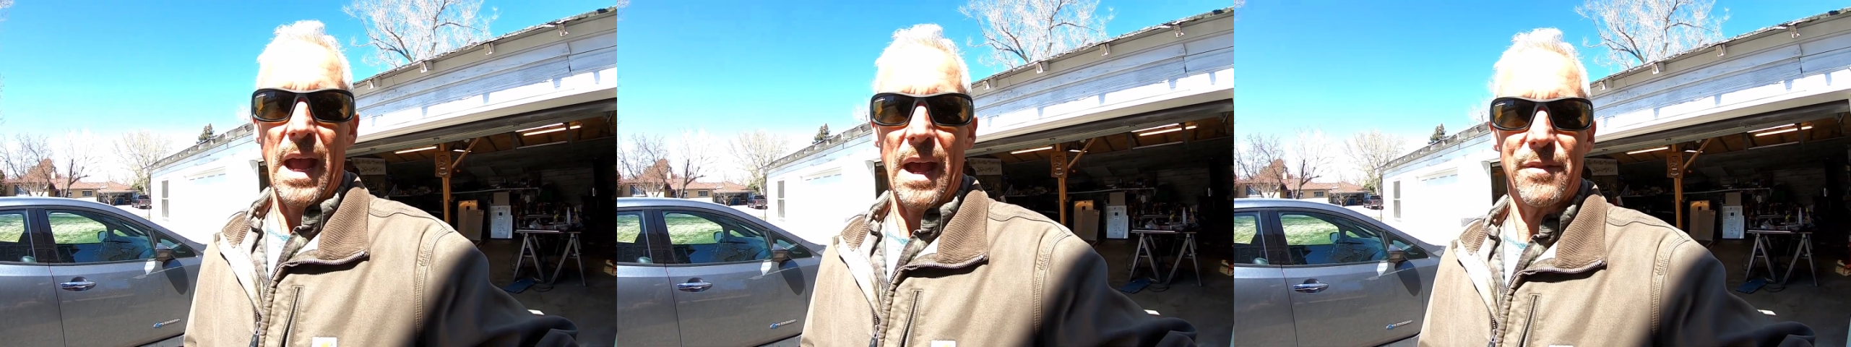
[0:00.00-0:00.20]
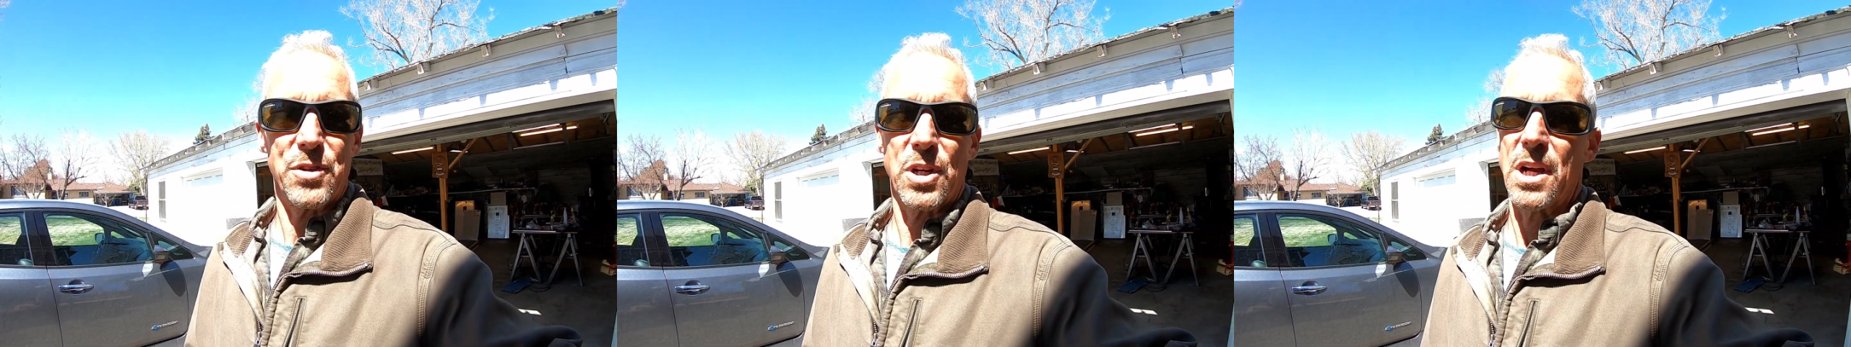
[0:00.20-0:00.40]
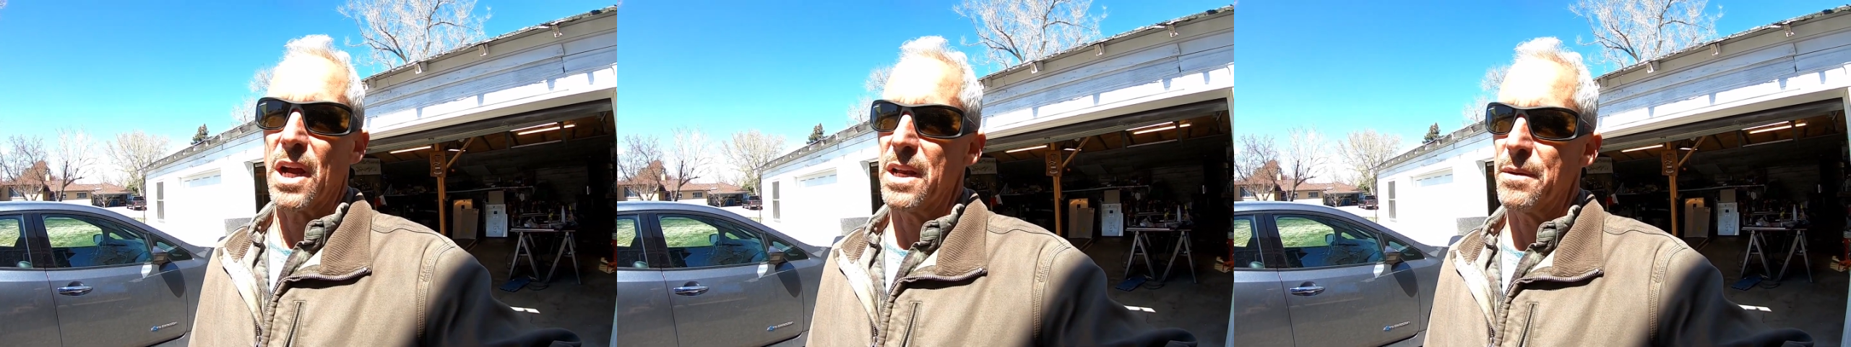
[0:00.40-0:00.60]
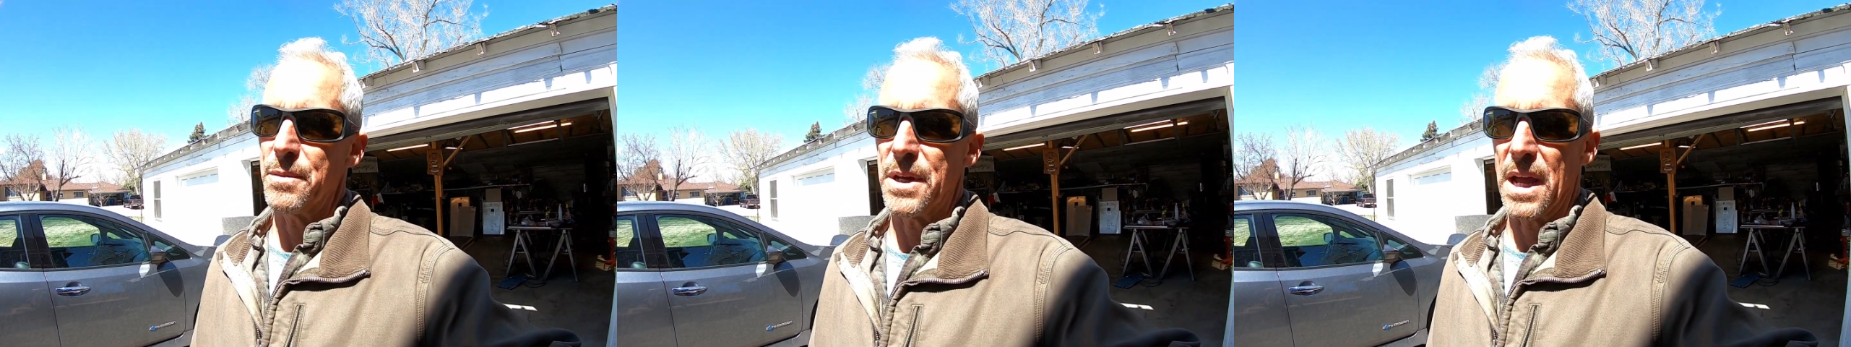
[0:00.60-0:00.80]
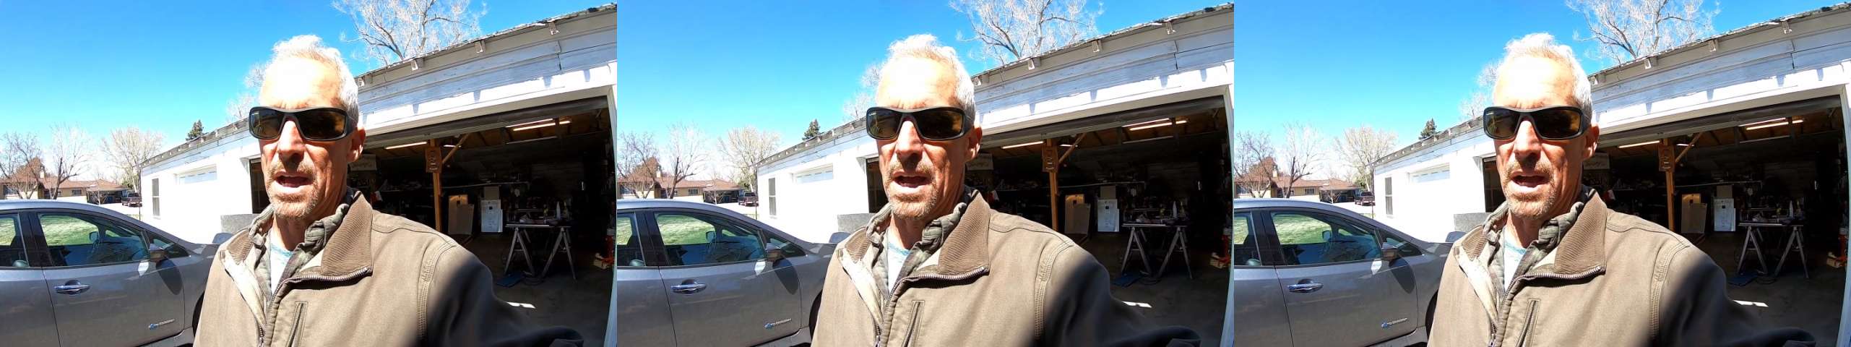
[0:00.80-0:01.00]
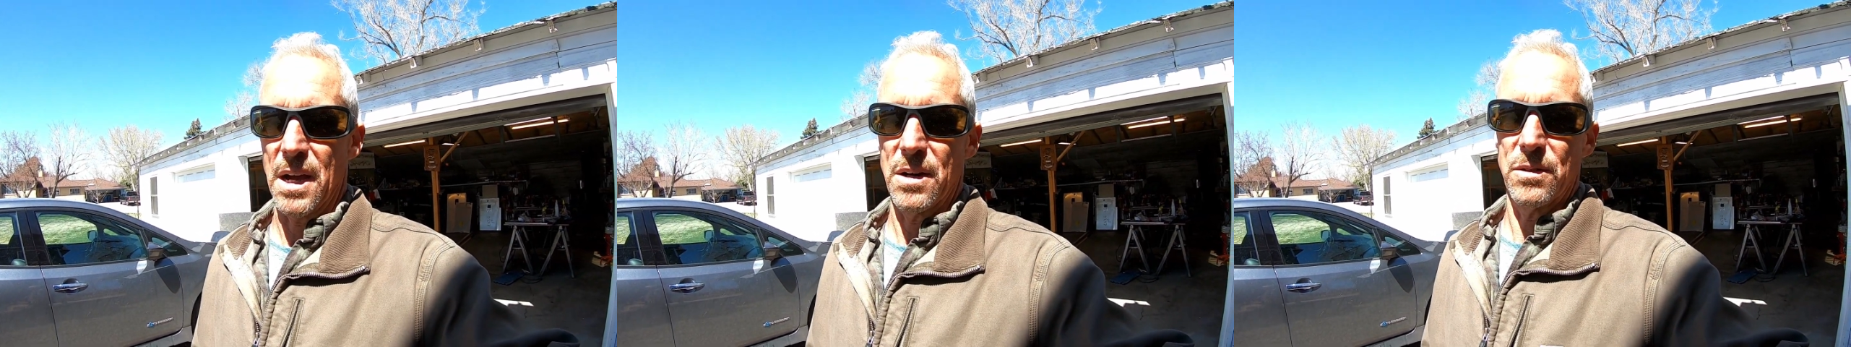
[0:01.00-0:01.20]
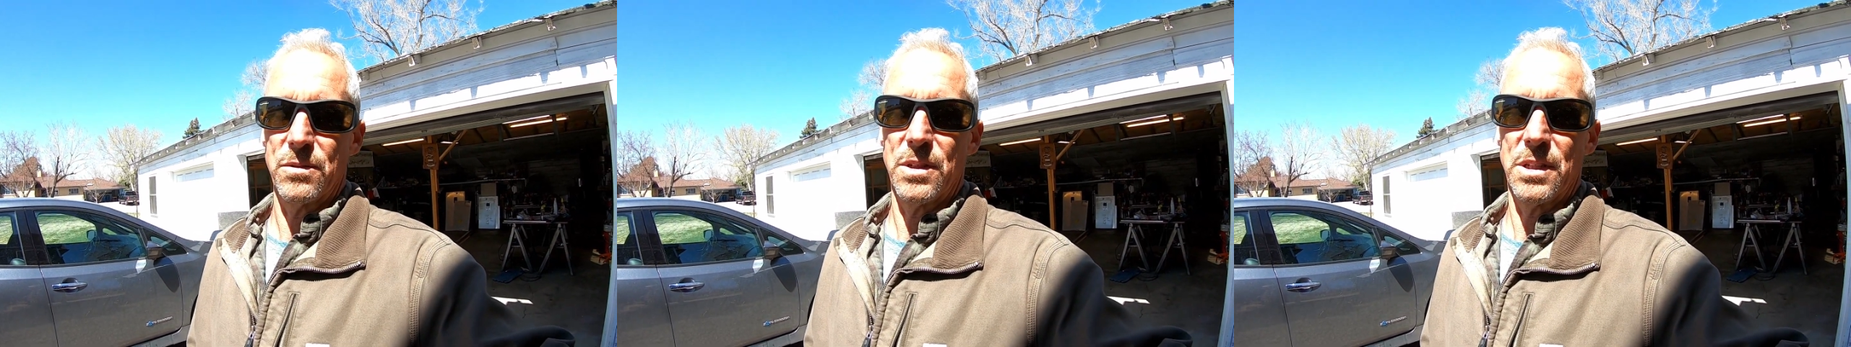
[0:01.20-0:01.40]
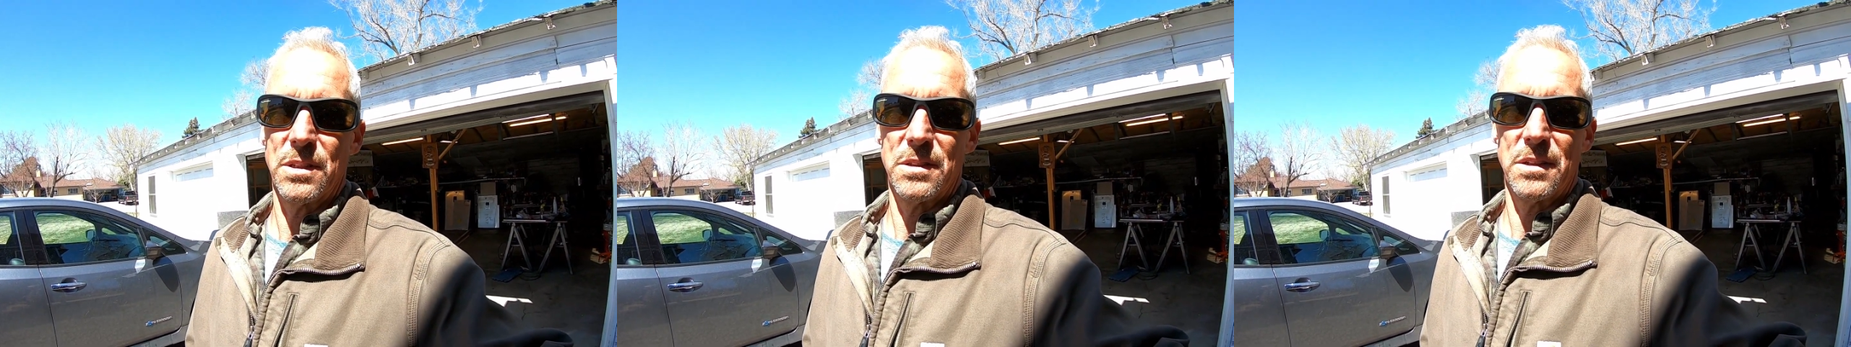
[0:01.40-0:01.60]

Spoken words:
after cutting them down,